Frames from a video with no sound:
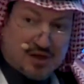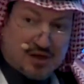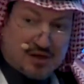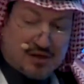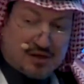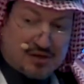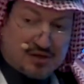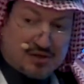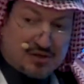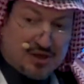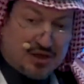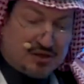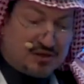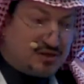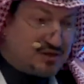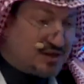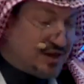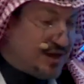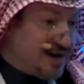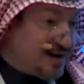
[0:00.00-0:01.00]

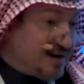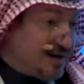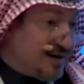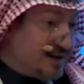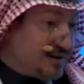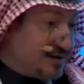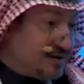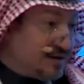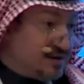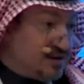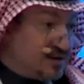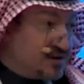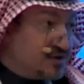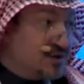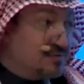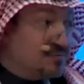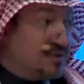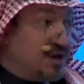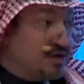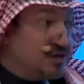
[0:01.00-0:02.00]
stated earlier, it's
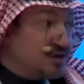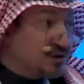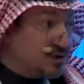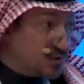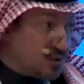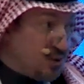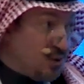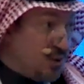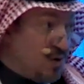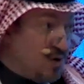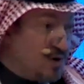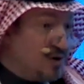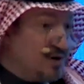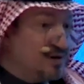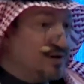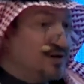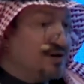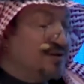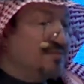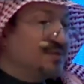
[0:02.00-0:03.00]
a major role.
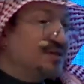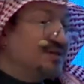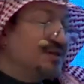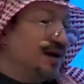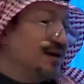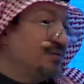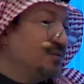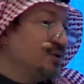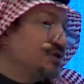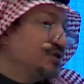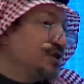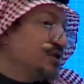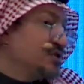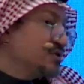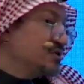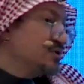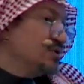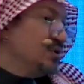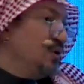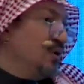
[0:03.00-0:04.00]
I will
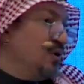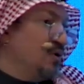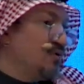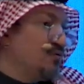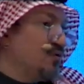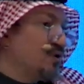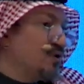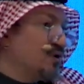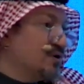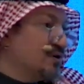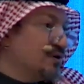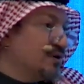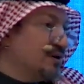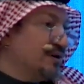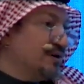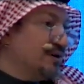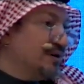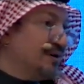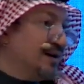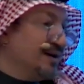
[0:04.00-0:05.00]
just go over
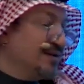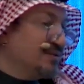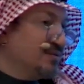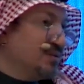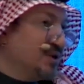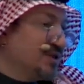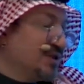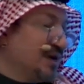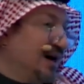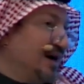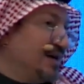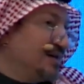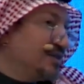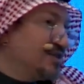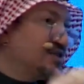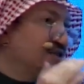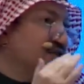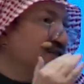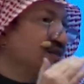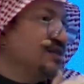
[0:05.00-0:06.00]
what I
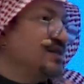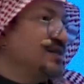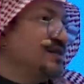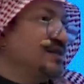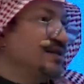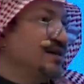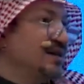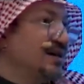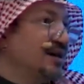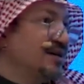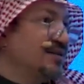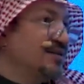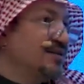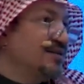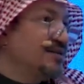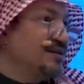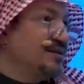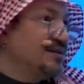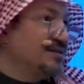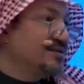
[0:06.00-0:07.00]
see
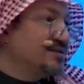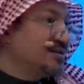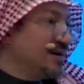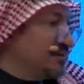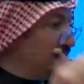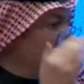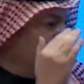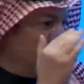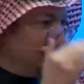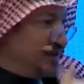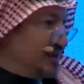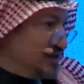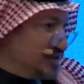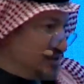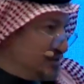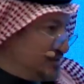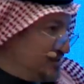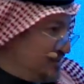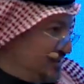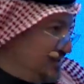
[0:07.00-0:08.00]
in the top of the
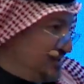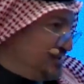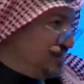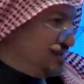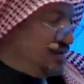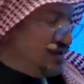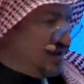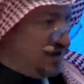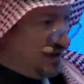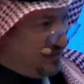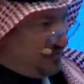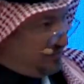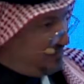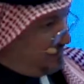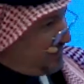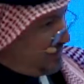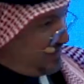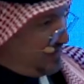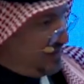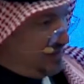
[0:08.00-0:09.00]
list of
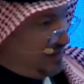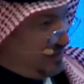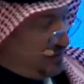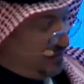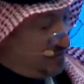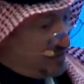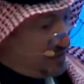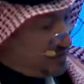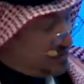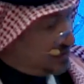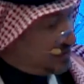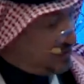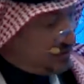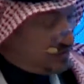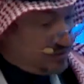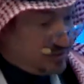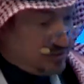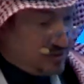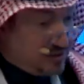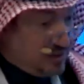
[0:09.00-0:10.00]
this
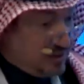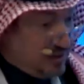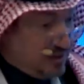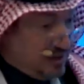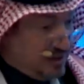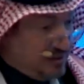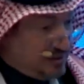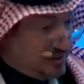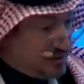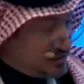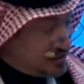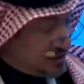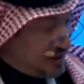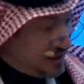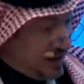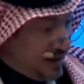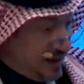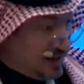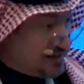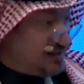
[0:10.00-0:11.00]
role. There is a
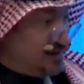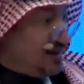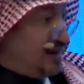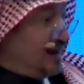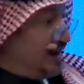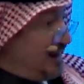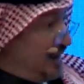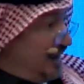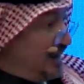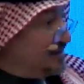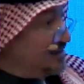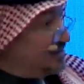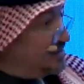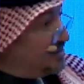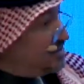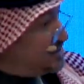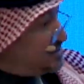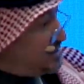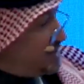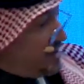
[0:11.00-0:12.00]
lot
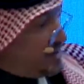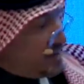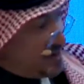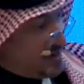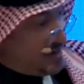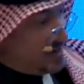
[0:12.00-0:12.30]
detail